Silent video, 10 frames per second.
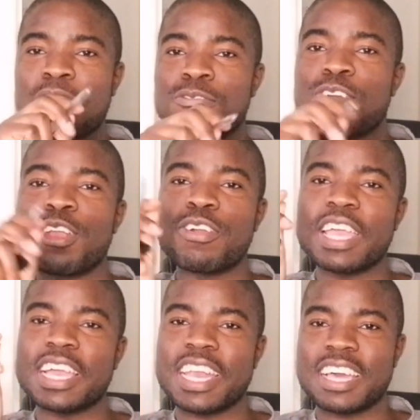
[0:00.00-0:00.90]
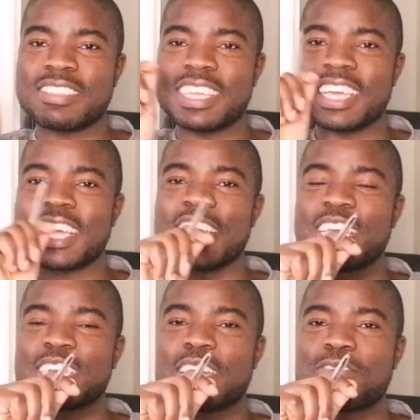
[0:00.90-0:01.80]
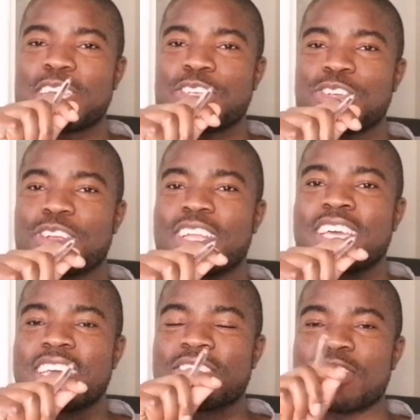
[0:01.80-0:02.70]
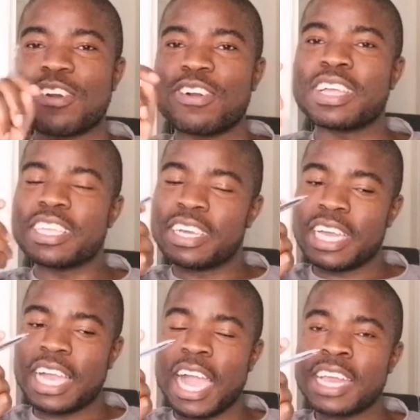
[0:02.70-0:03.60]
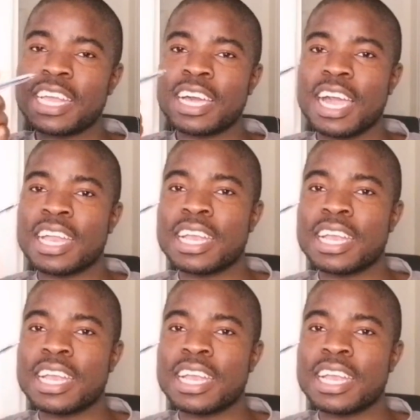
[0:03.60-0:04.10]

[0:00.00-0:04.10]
following nursing intervention. So under